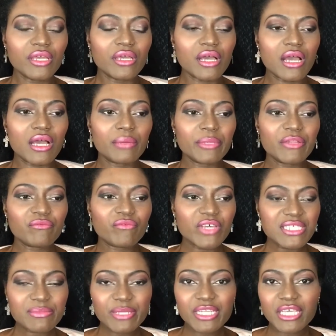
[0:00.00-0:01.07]
um,
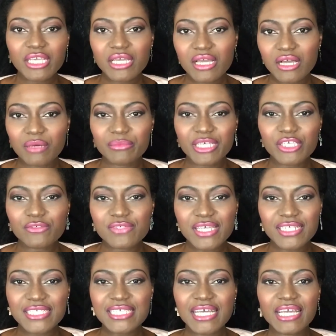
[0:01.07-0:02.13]
investment income that you've set
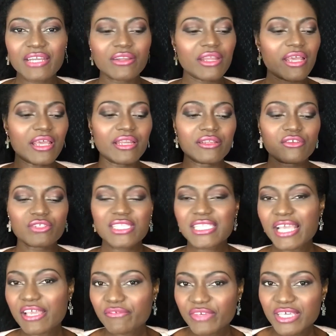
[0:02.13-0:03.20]
aside and your
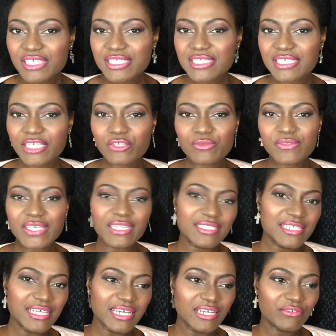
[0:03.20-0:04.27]
savings that you set
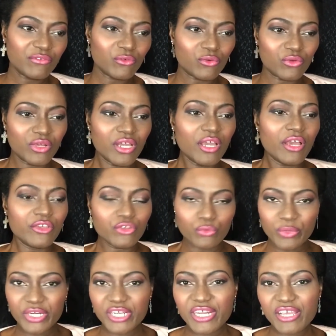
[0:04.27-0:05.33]
aside for your
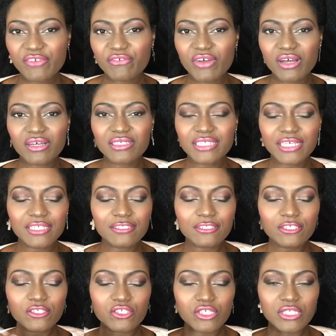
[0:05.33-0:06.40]
rainy day fund and
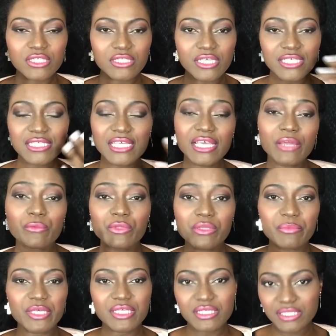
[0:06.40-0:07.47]
it's just things can get really
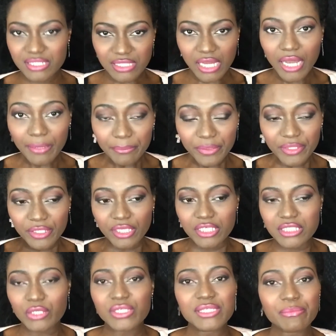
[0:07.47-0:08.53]
mixed up
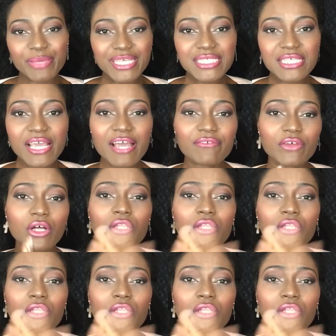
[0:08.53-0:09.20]
so it's best to have all